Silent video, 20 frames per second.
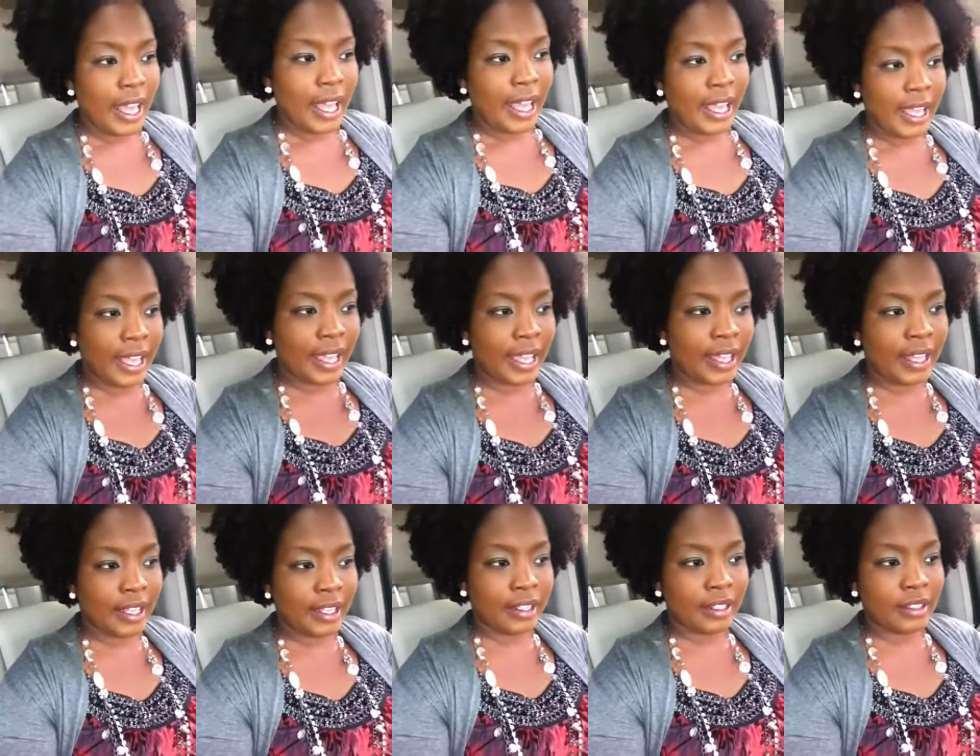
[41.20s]

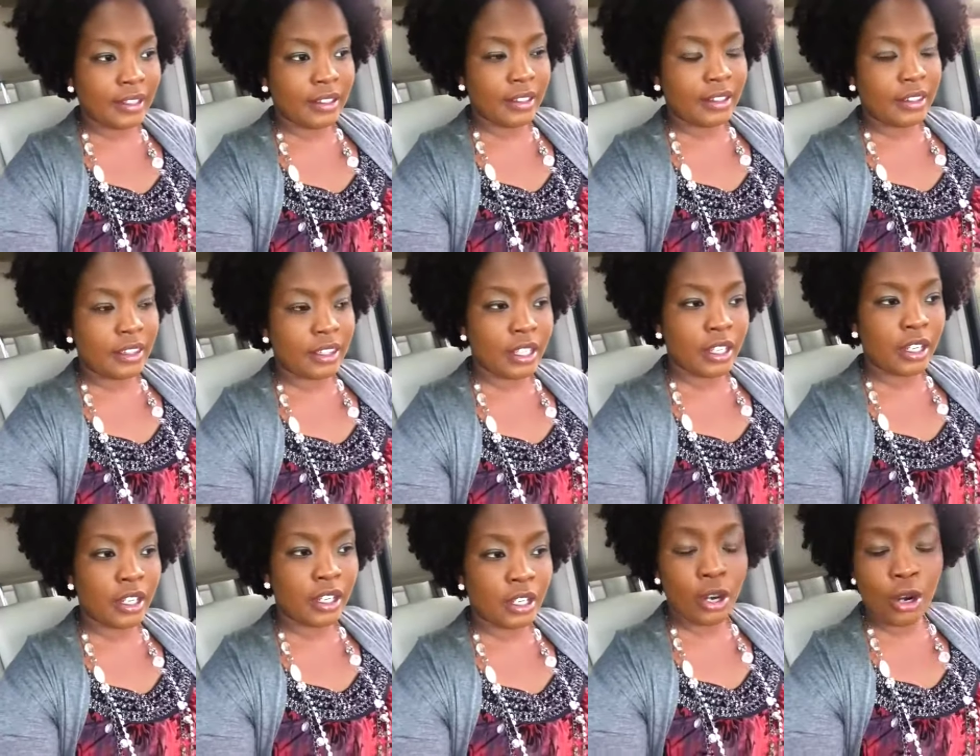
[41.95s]
And
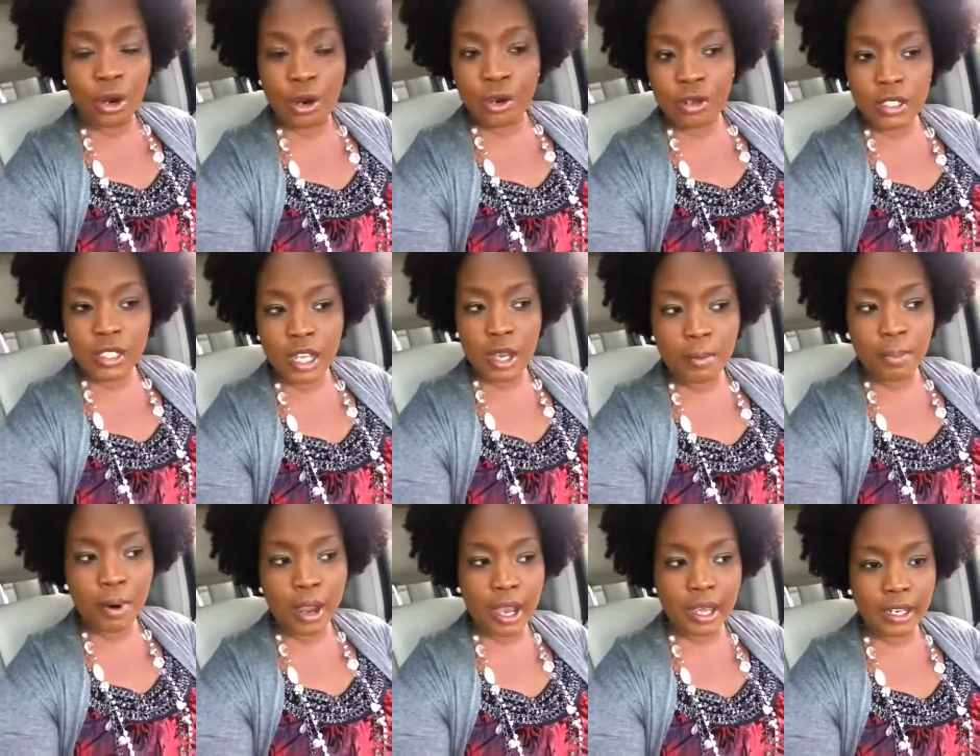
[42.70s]
the Curls
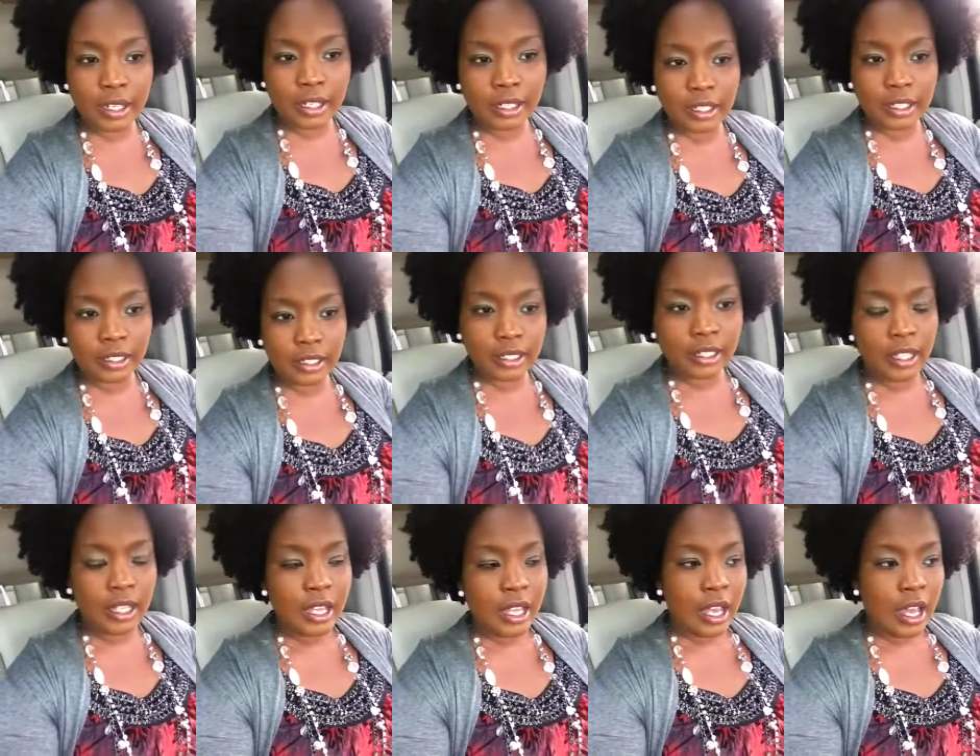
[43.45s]
Up product
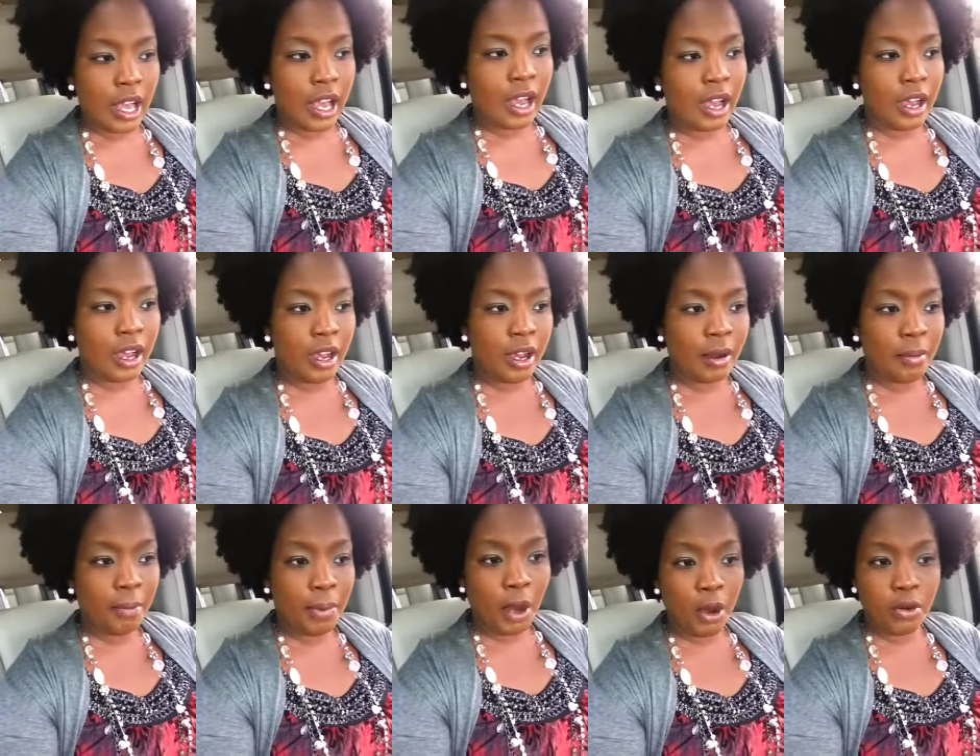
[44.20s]

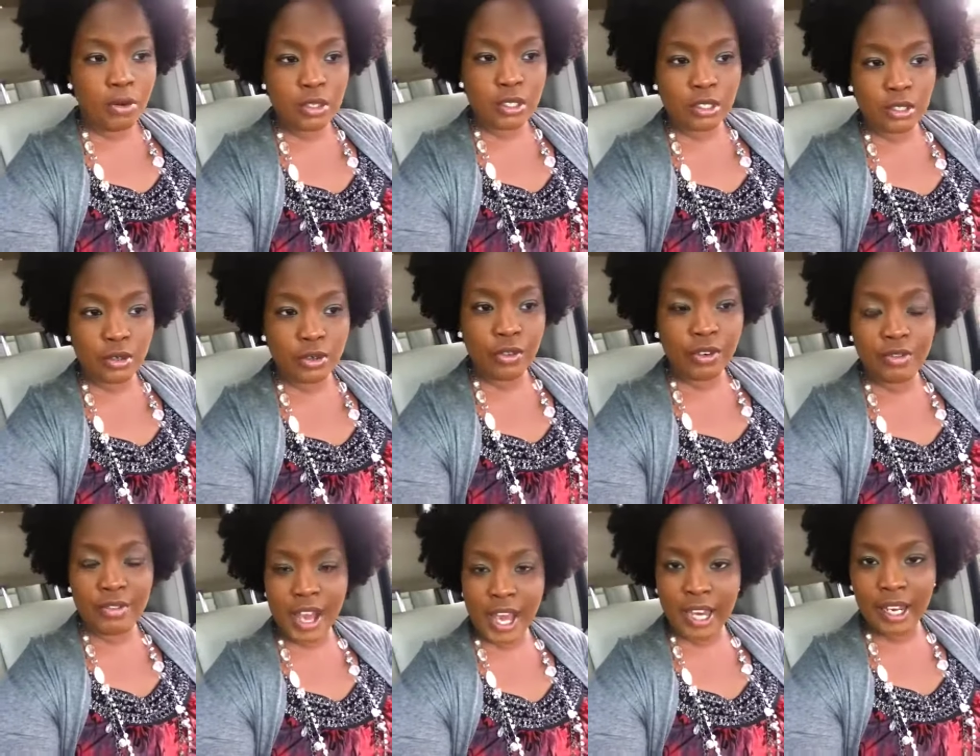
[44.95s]
um, post to
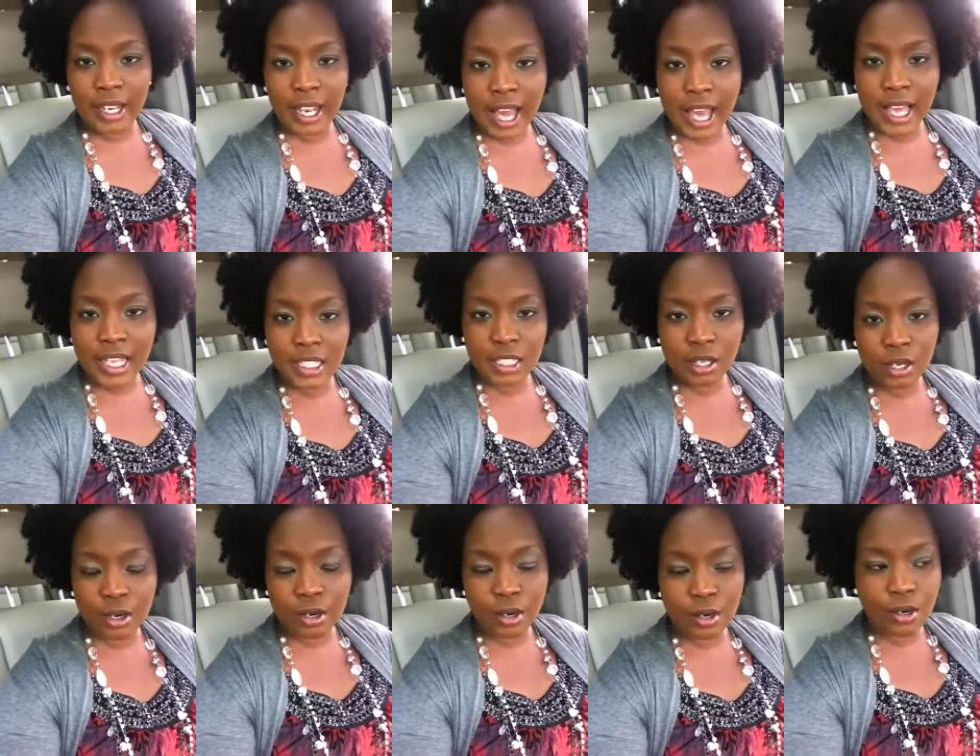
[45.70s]
revitalize
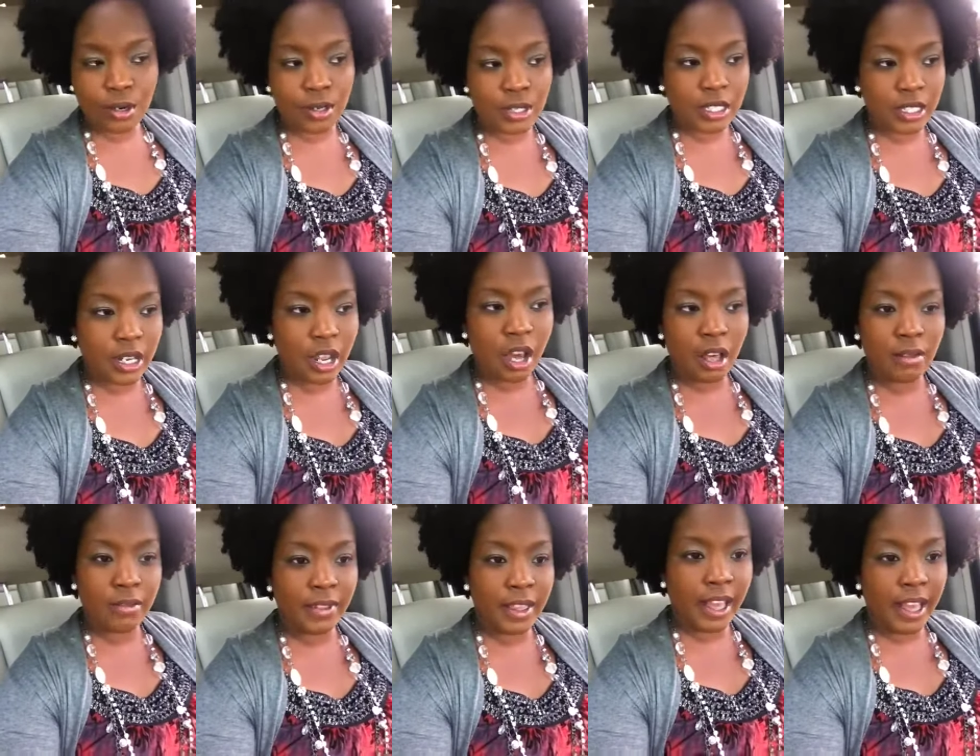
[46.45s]
curls and
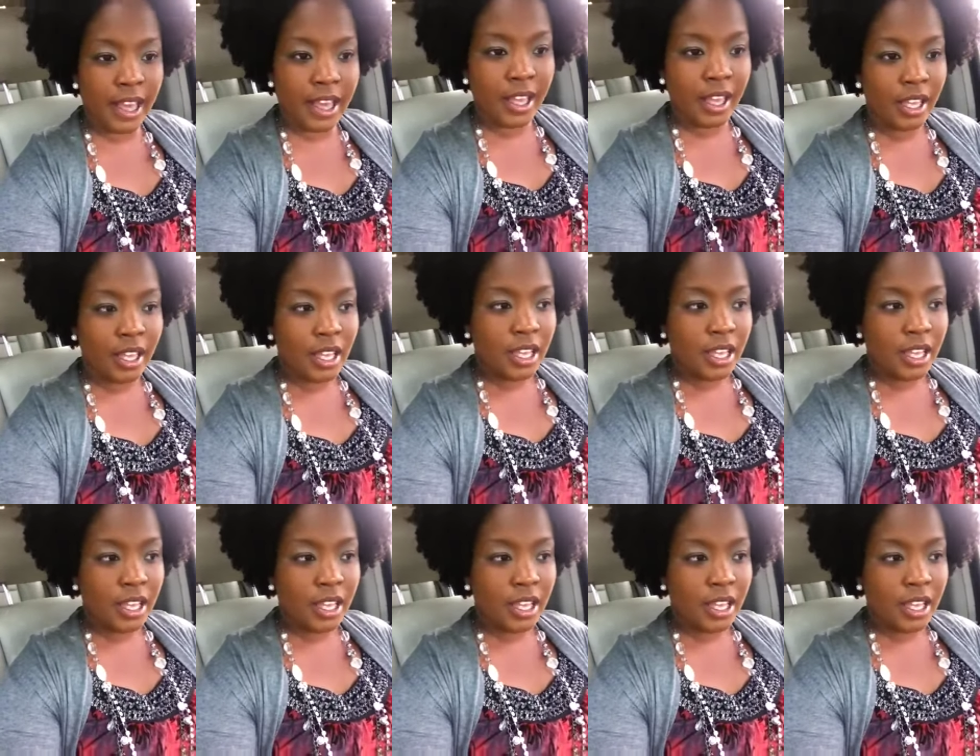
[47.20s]
all of that.